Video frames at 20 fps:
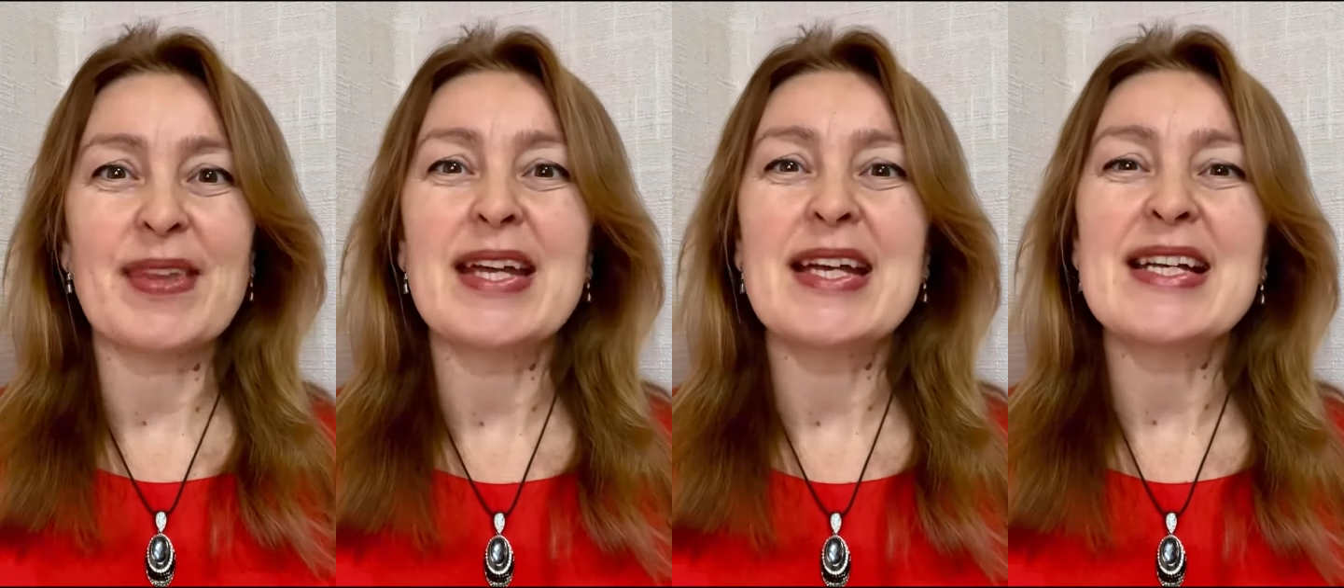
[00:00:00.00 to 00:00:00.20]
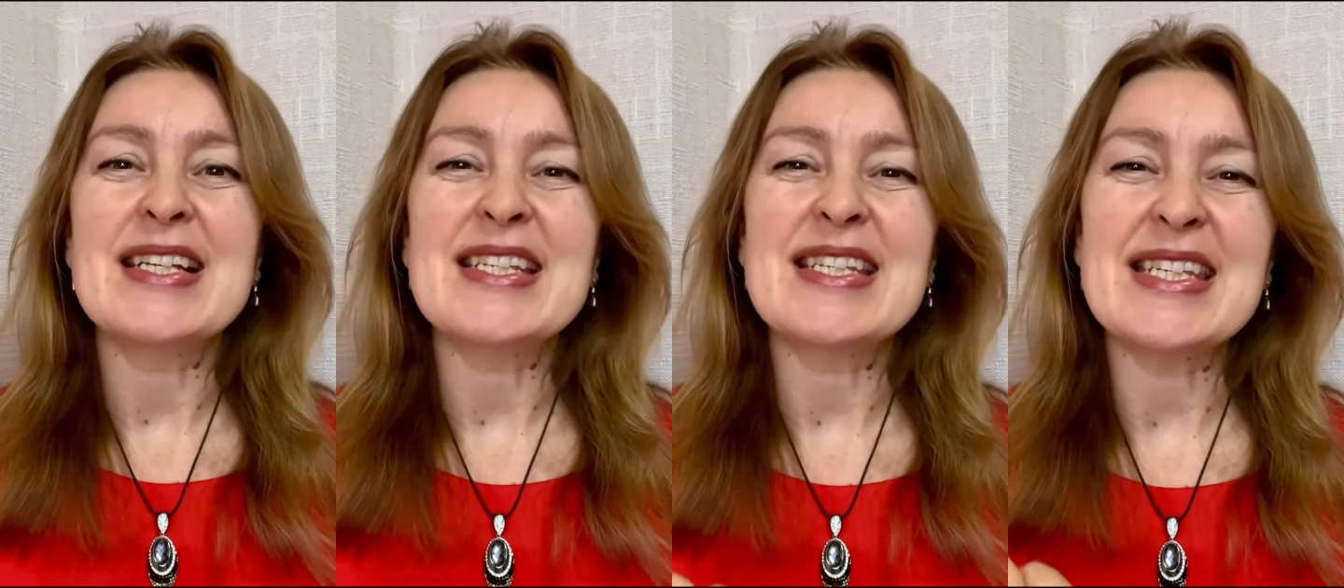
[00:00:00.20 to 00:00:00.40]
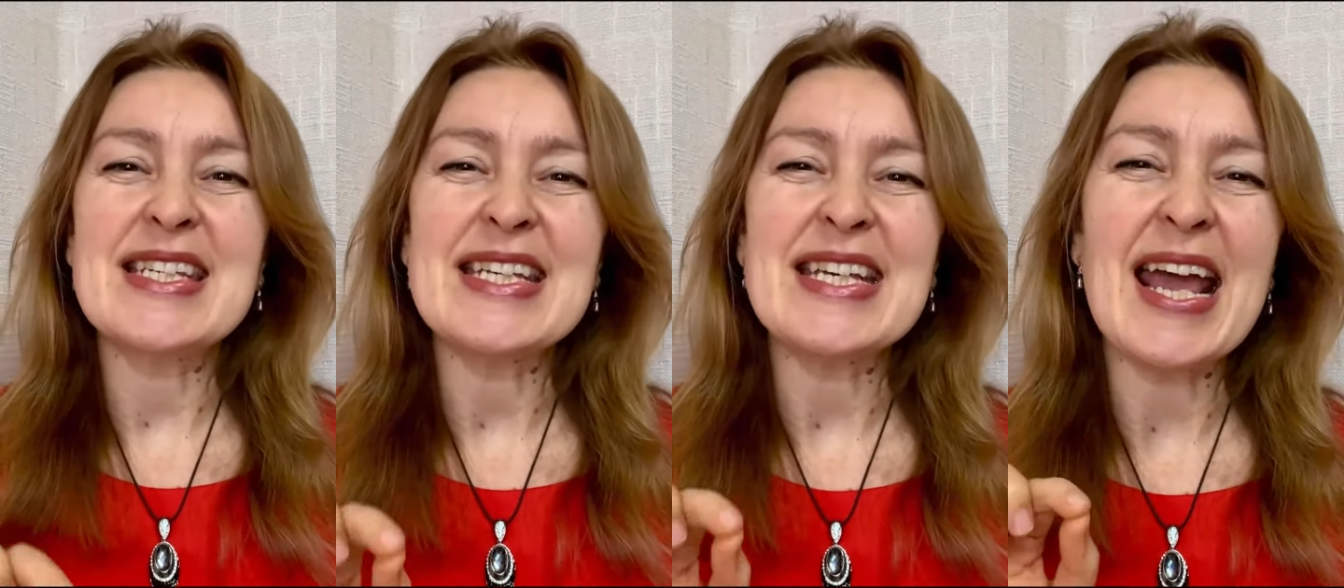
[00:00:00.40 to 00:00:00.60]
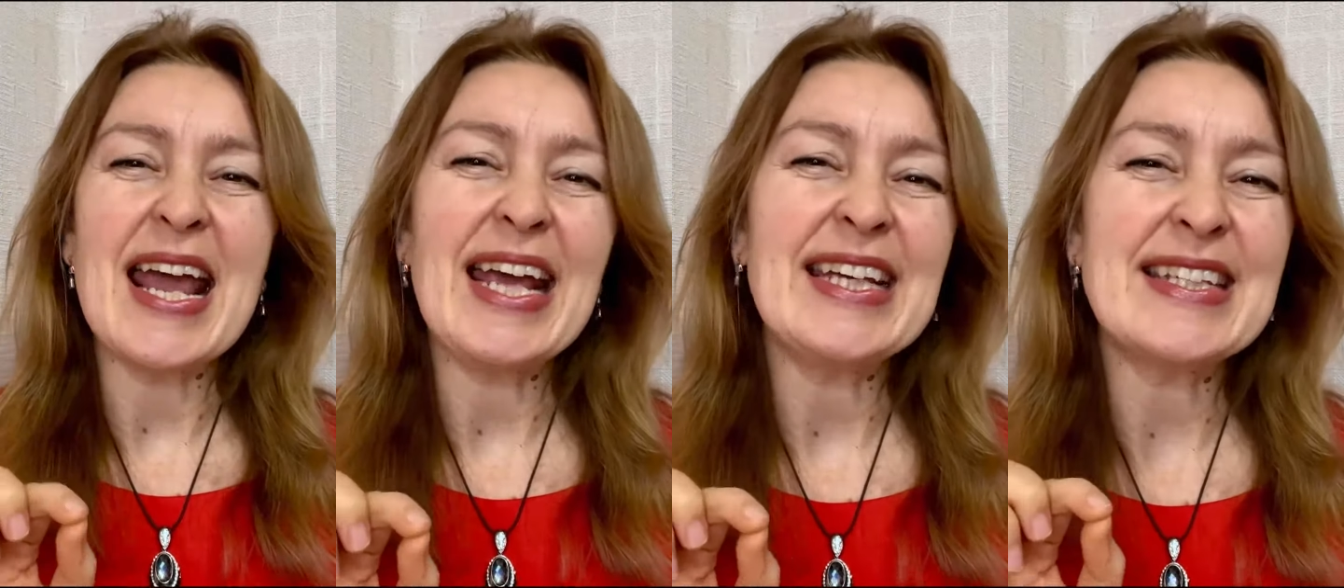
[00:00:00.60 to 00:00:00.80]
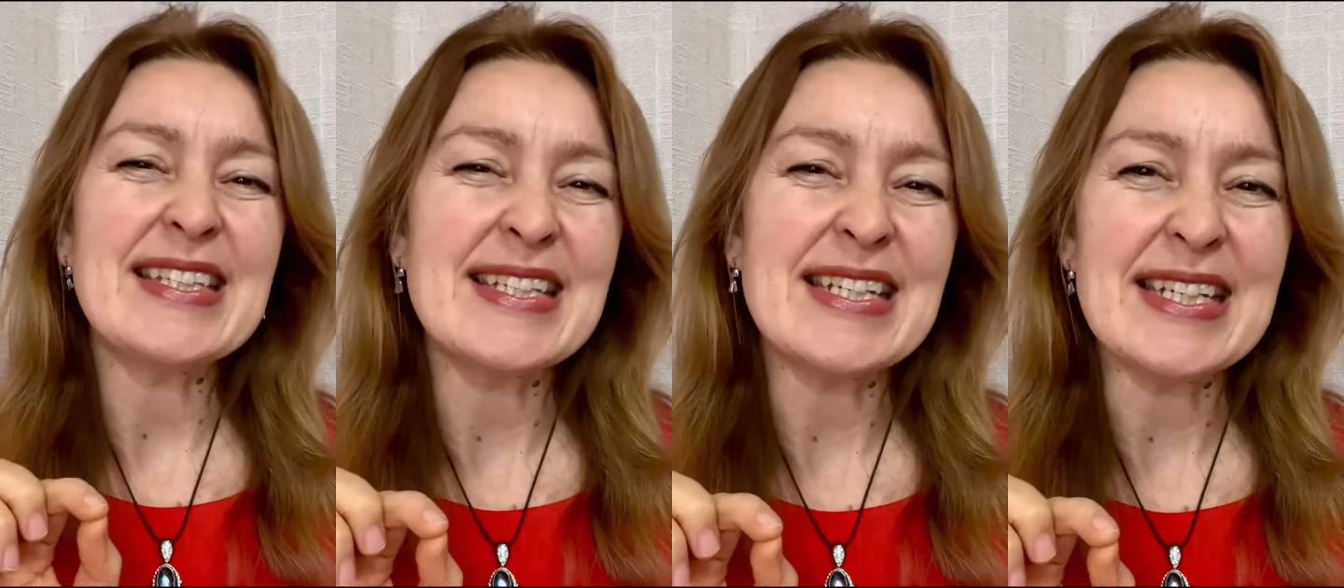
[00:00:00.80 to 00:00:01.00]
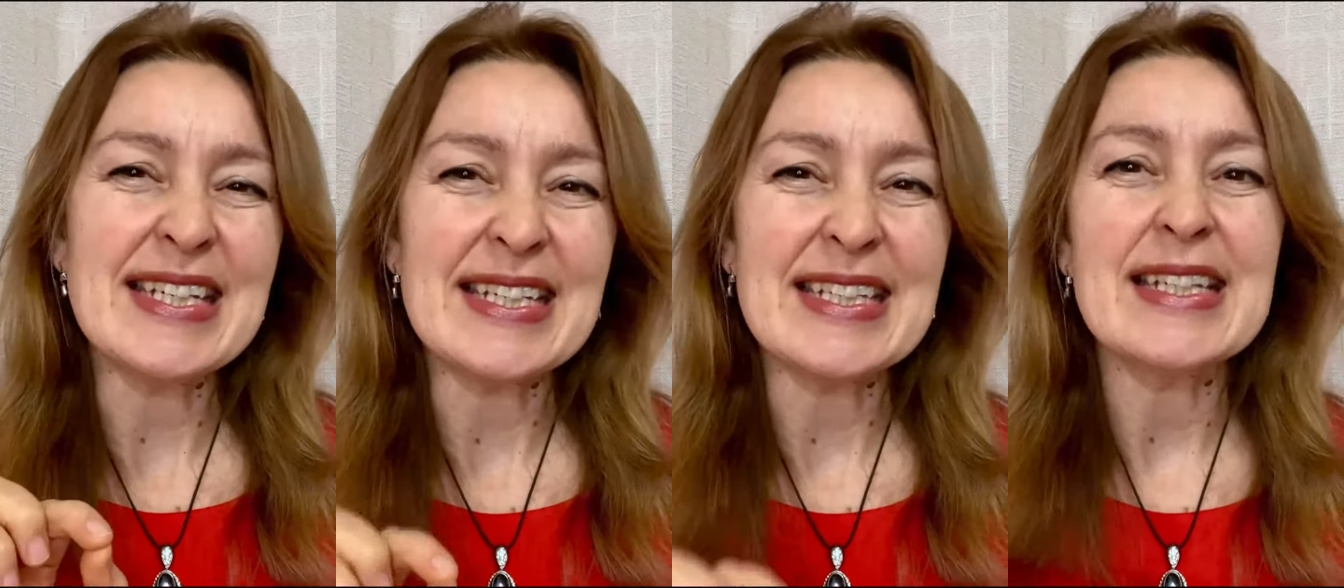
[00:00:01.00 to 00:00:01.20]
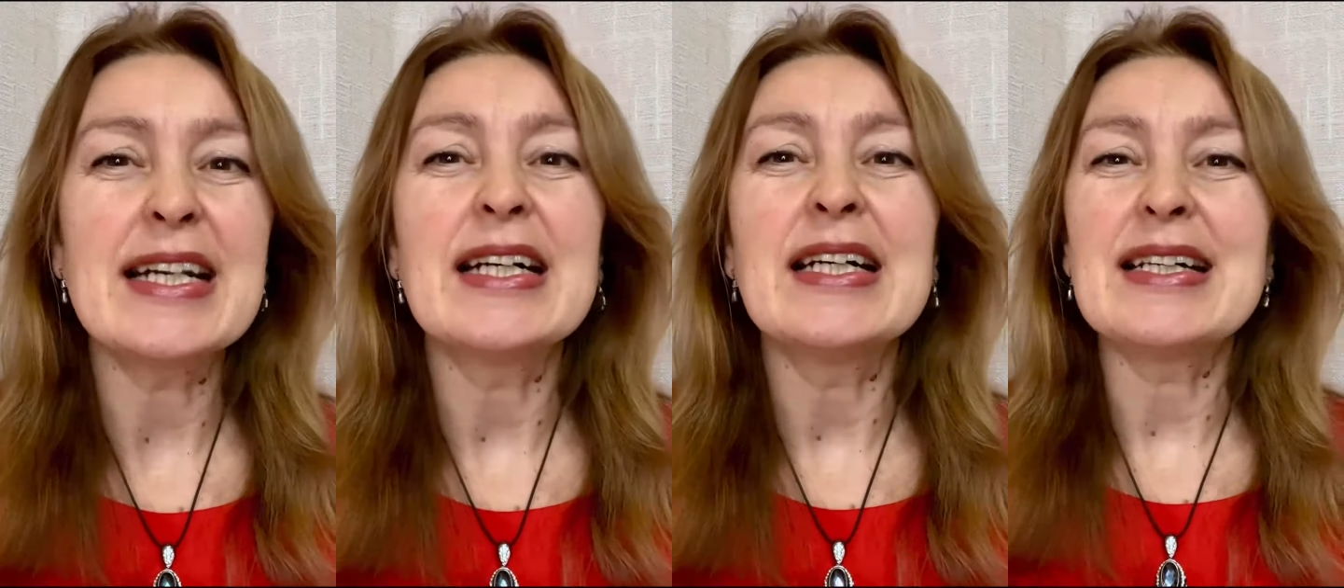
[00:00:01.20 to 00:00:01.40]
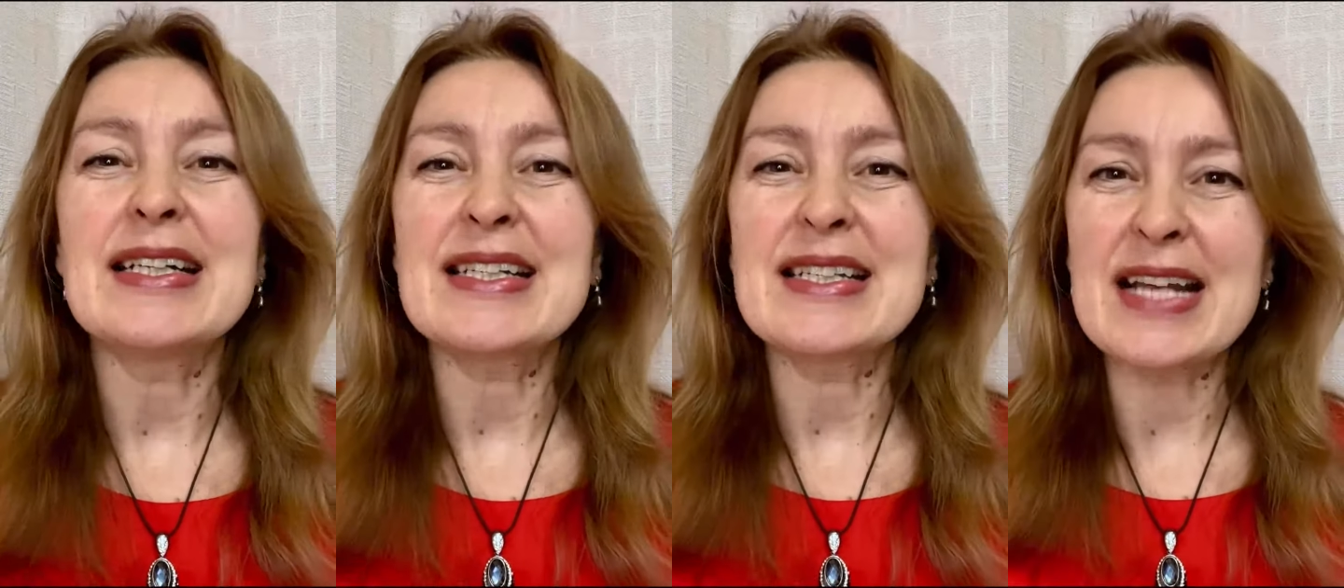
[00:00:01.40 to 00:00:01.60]
C18
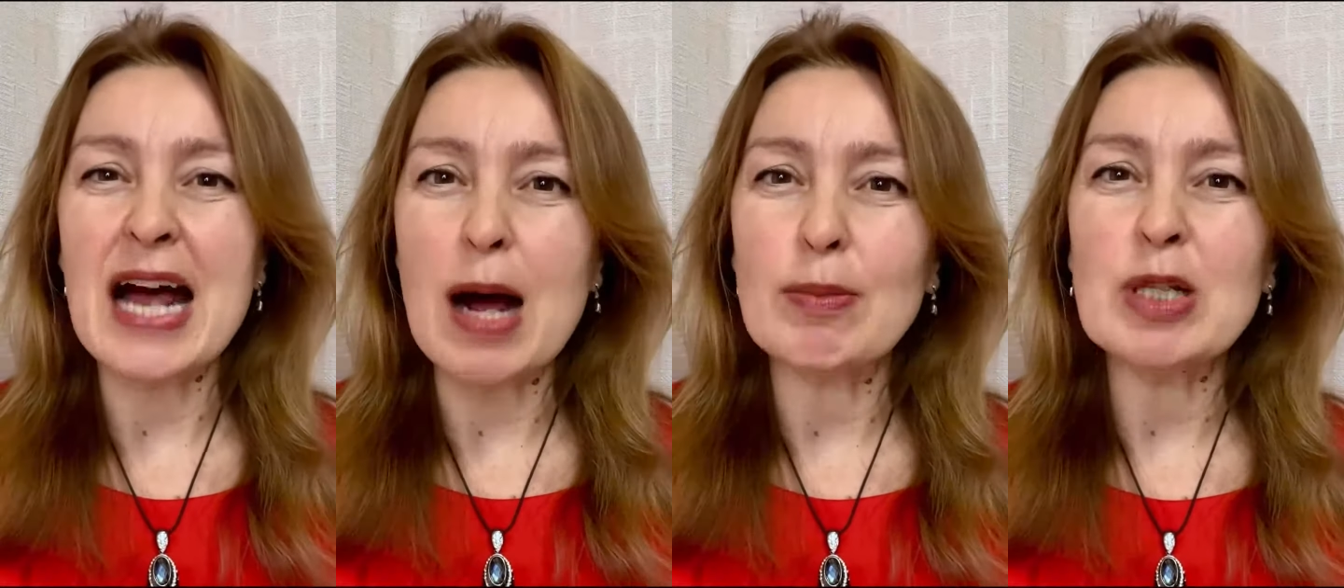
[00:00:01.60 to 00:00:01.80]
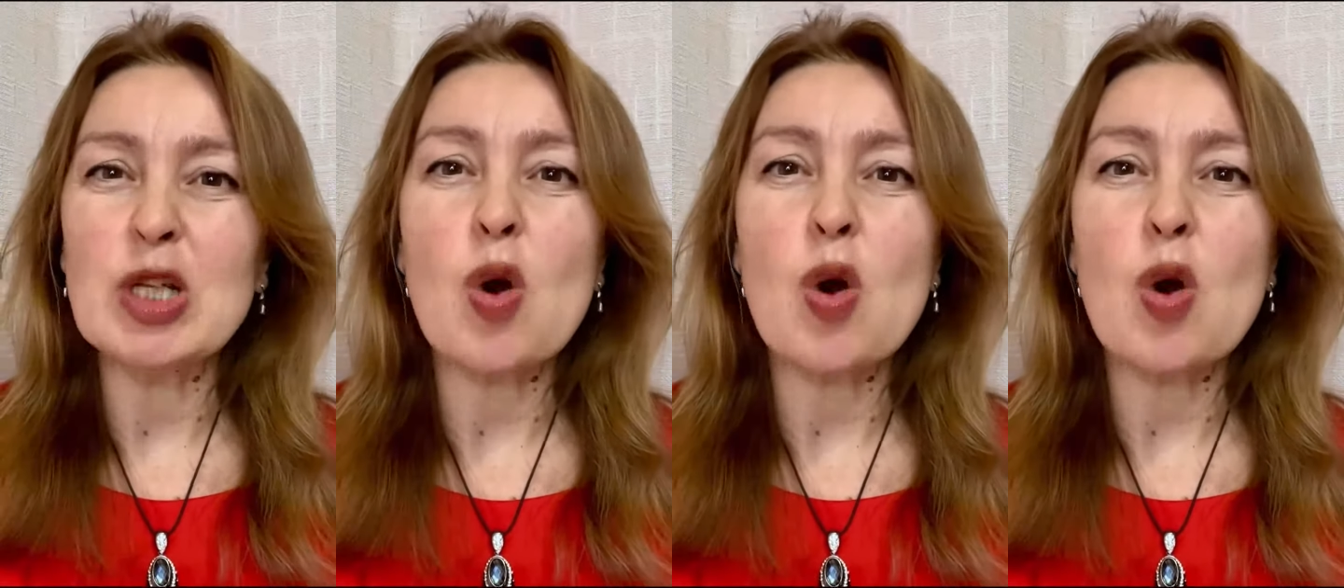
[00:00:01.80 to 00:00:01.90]
double